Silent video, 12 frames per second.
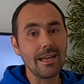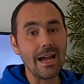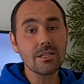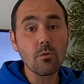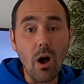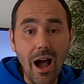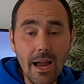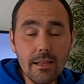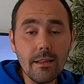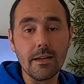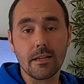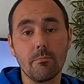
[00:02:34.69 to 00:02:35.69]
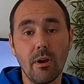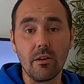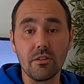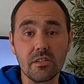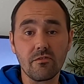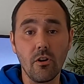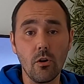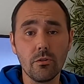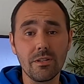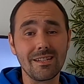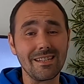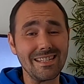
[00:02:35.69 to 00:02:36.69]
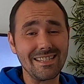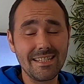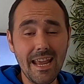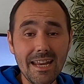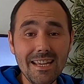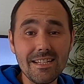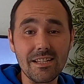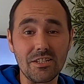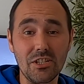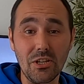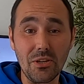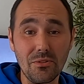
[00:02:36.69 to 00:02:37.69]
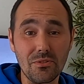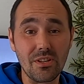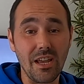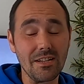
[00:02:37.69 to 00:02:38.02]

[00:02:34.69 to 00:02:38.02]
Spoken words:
Guys, what I like about this phone is that it's dead easy to use